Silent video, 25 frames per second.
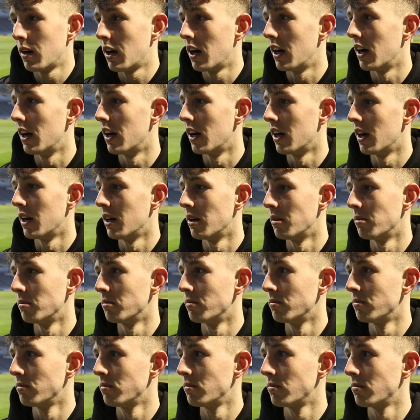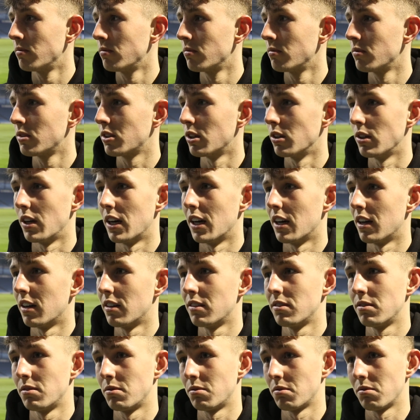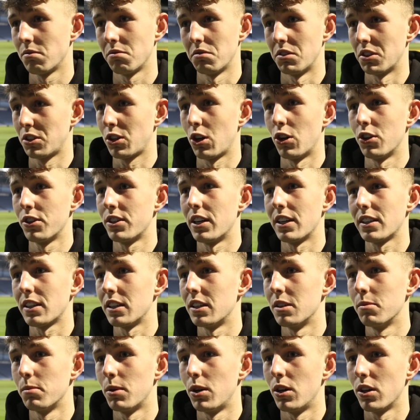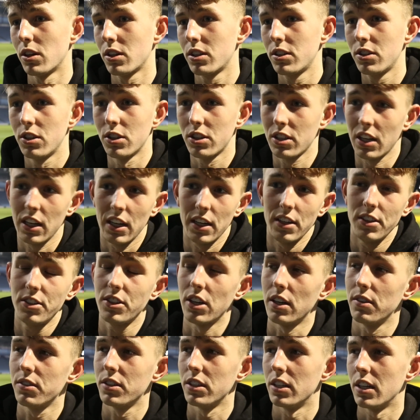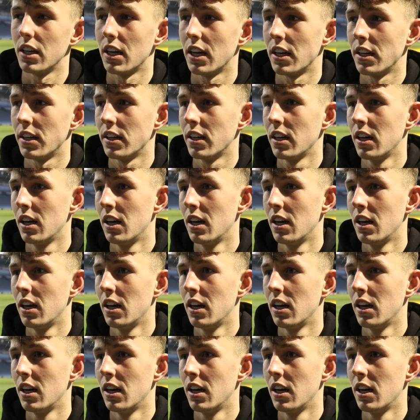Um, so yeah, there's contact in the box, just like Jess at the end.